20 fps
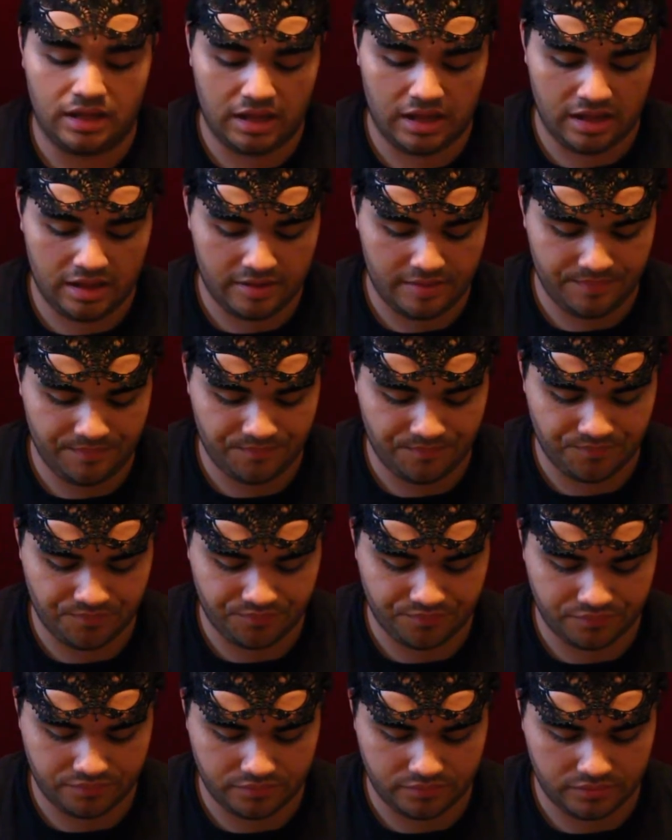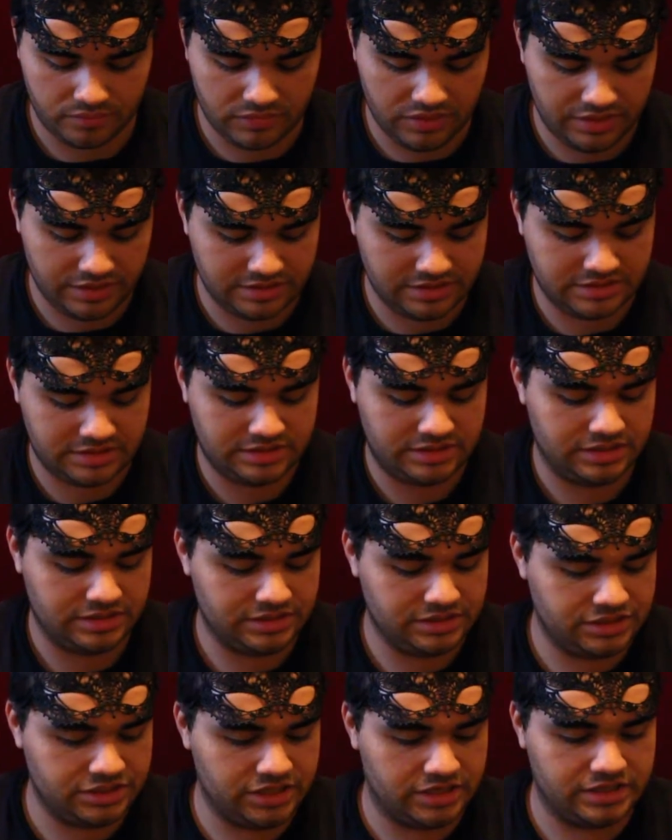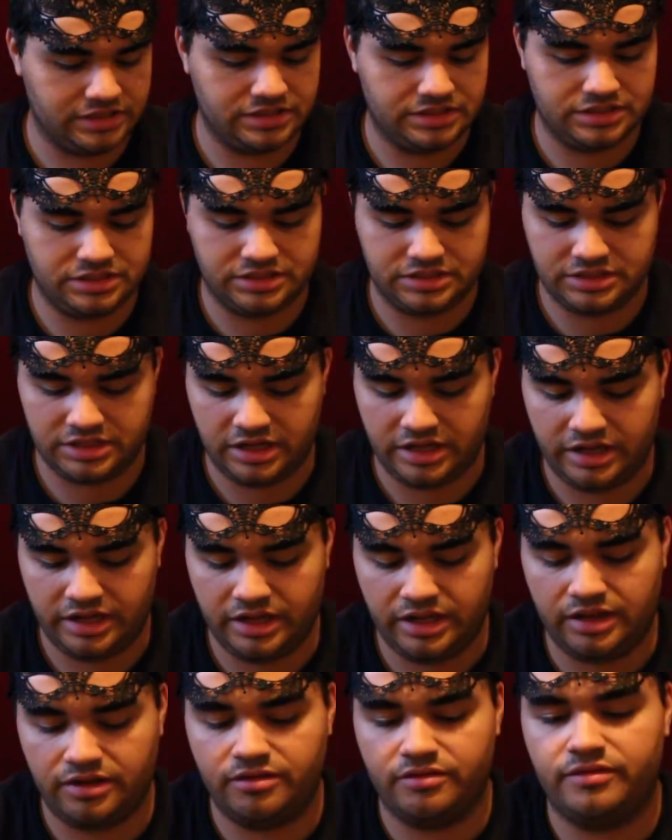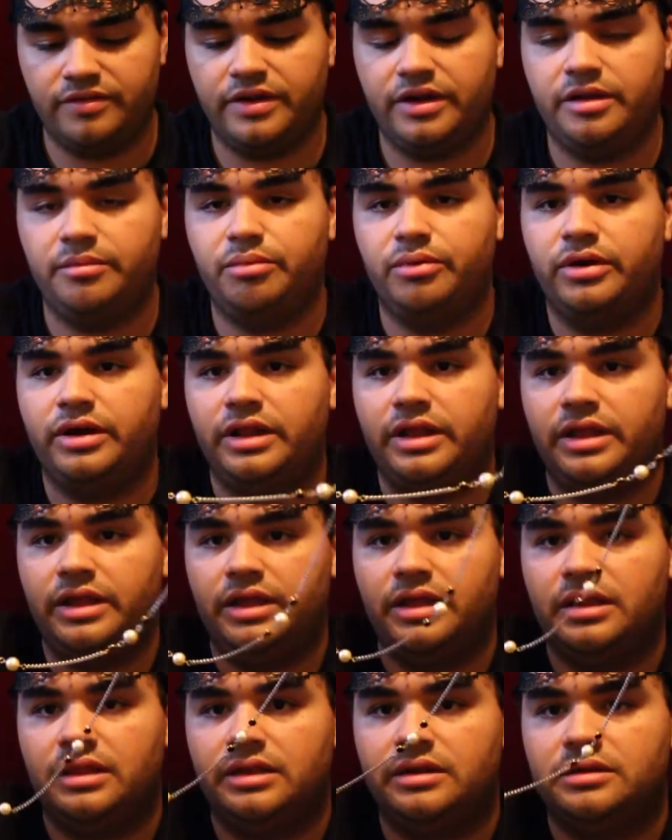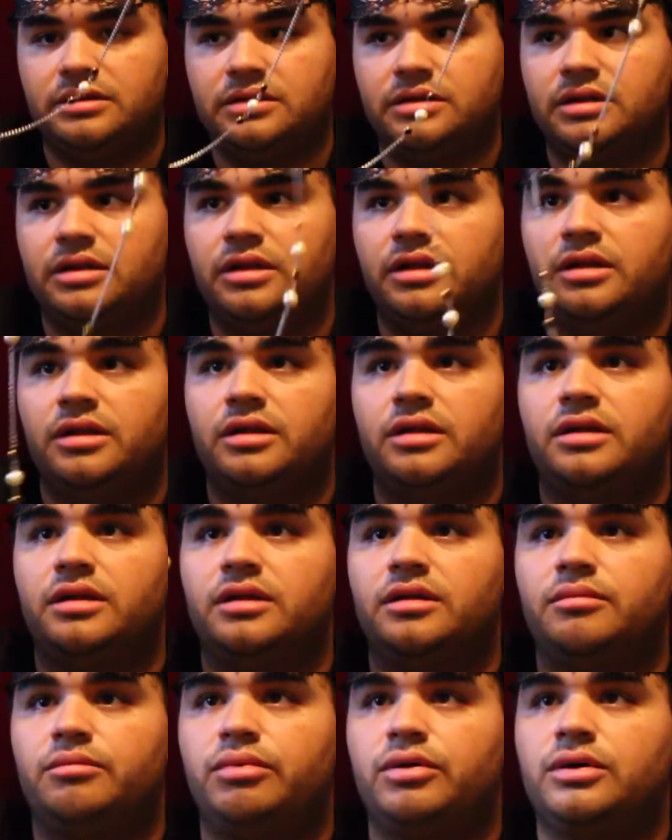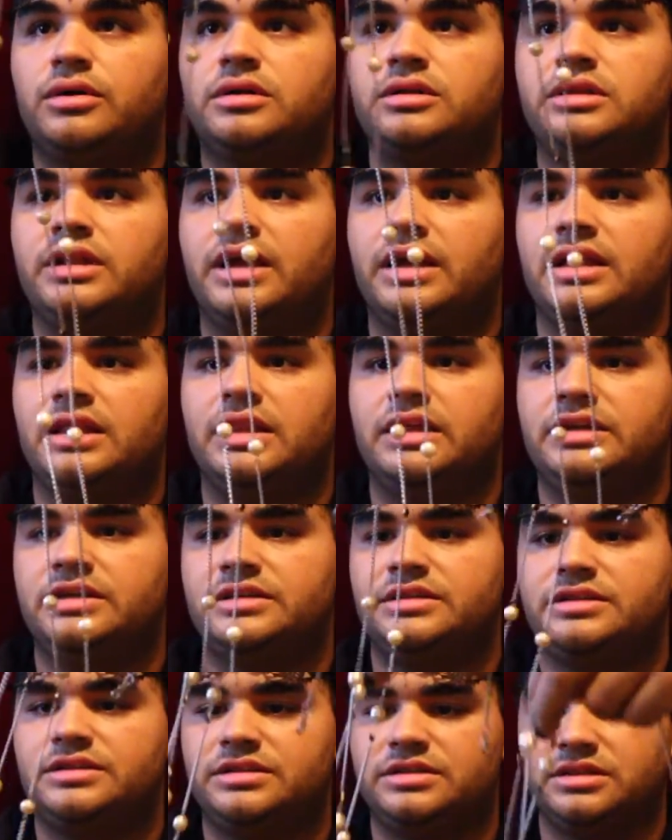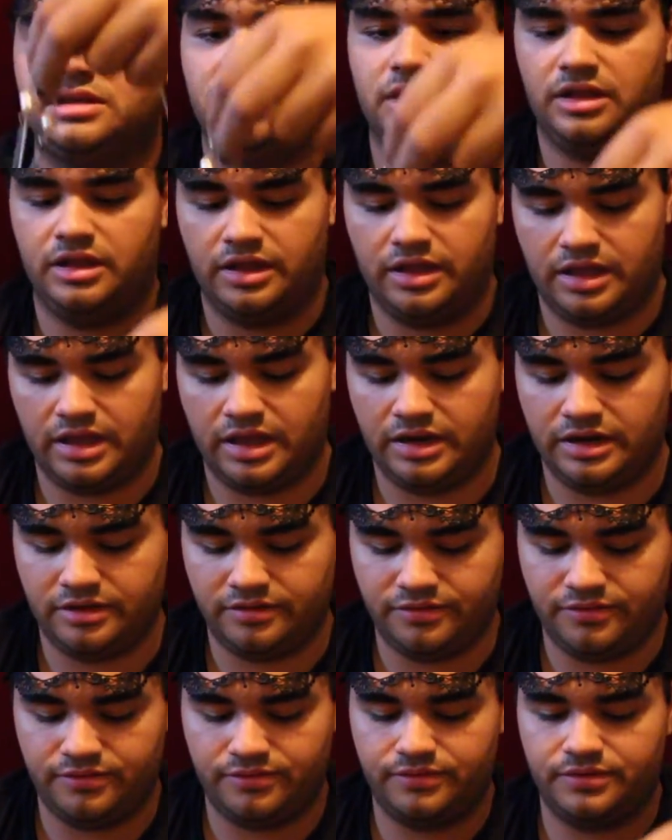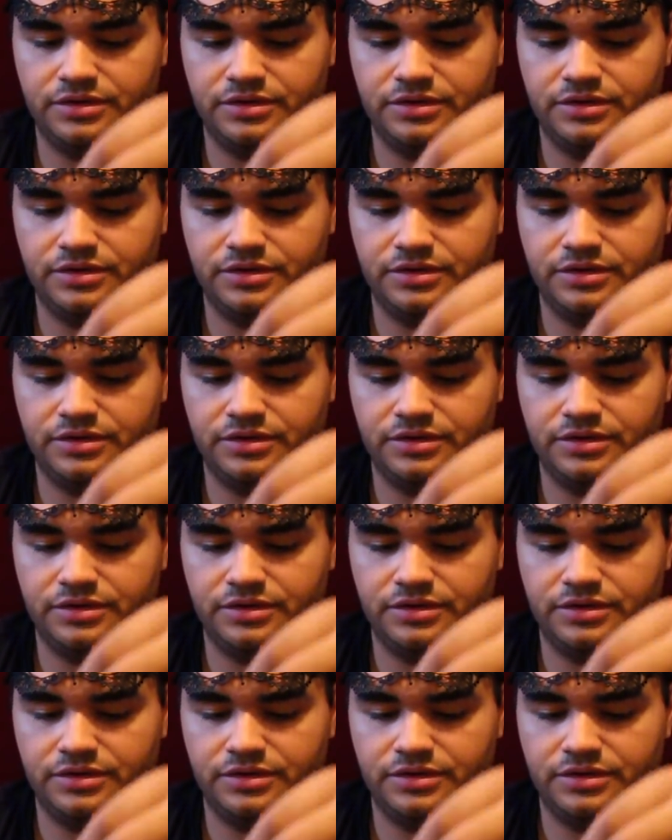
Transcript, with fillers: um, this is just a very pretty little pearl necklace, kind of